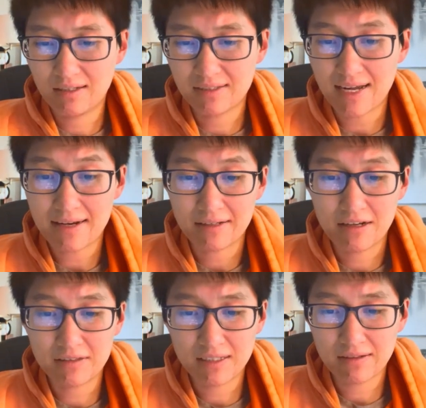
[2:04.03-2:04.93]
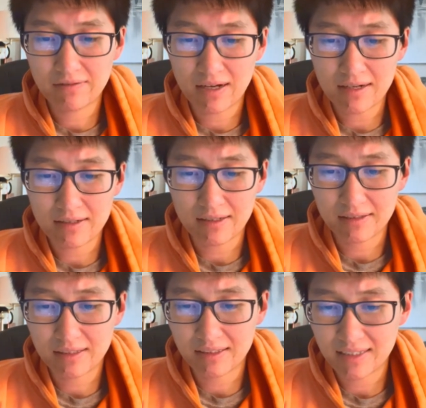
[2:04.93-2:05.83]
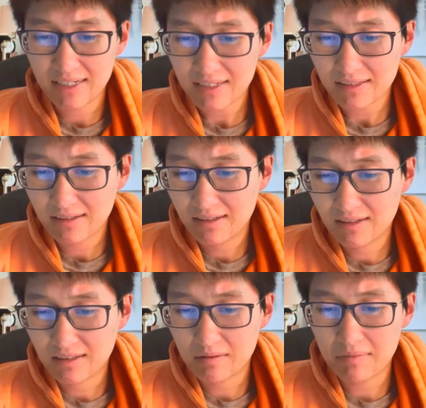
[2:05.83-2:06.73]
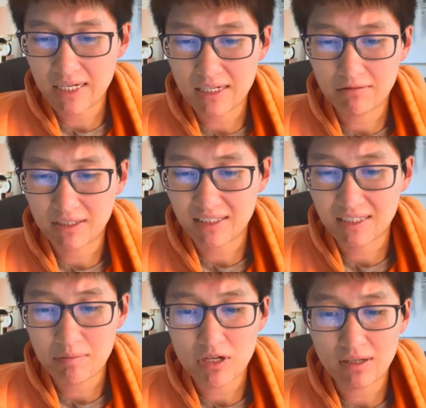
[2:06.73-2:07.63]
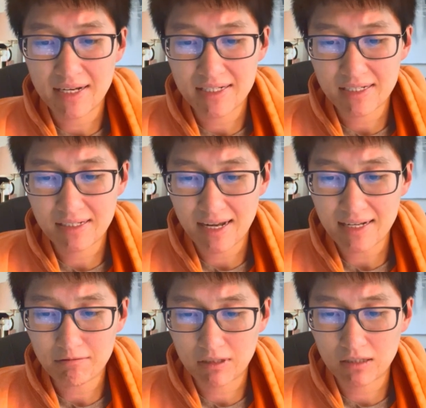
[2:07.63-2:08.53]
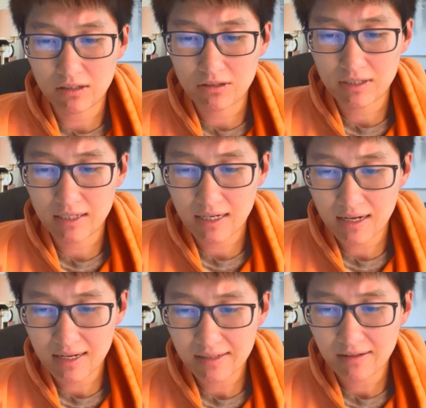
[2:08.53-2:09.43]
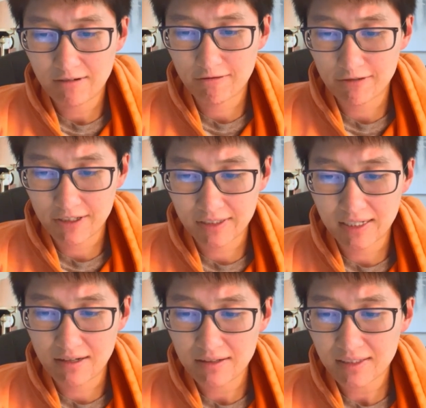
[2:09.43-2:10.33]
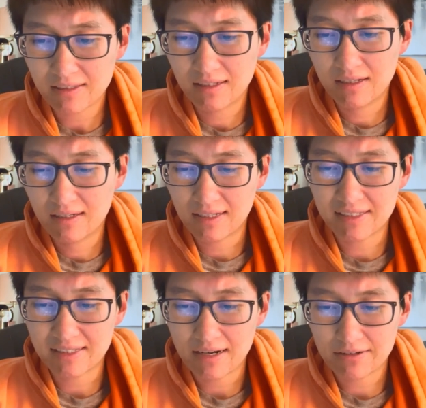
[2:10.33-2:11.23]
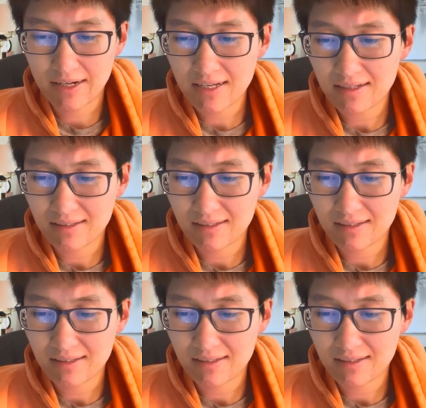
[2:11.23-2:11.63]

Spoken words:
Diagnosis of von Goerk's disease: B with stimulation tests with glucagon, fructose, etc.,